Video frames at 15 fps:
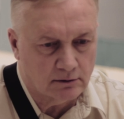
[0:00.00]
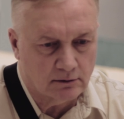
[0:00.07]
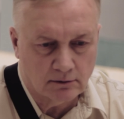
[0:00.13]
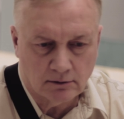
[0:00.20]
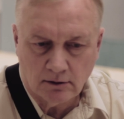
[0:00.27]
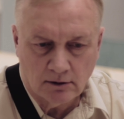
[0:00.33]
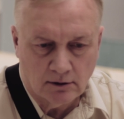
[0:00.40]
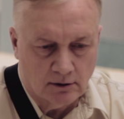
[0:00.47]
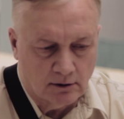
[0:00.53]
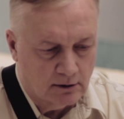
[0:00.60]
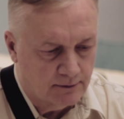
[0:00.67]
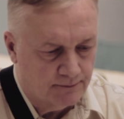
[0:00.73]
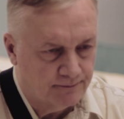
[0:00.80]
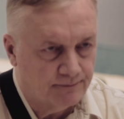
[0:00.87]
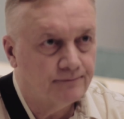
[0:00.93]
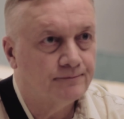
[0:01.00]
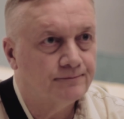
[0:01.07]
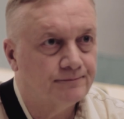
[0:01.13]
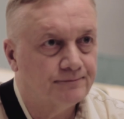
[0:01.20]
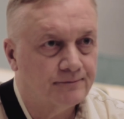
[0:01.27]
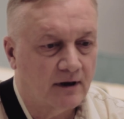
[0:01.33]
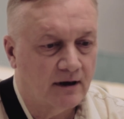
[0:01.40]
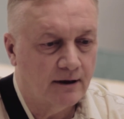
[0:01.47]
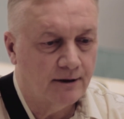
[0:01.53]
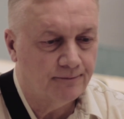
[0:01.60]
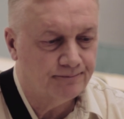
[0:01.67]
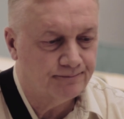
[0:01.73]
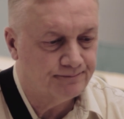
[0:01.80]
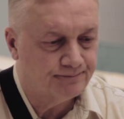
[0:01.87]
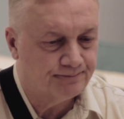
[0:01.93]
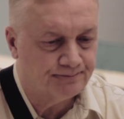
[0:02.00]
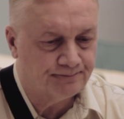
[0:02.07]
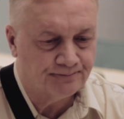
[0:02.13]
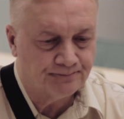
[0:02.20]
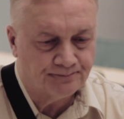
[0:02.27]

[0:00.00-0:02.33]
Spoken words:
So let's get started then. Okay.